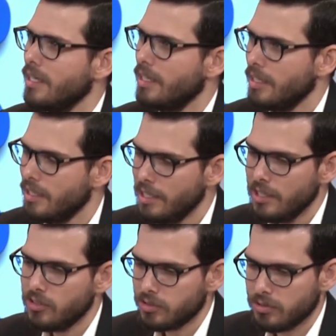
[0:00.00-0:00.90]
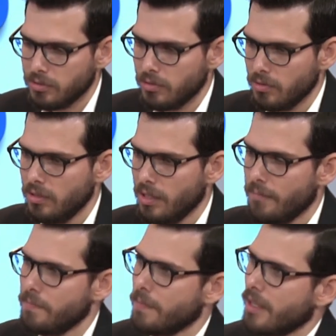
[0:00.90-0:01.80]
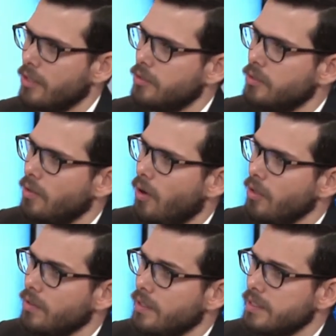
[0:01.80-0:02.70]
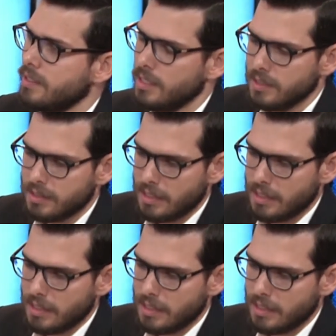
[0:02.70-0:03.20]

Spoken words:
it leads to all of these things.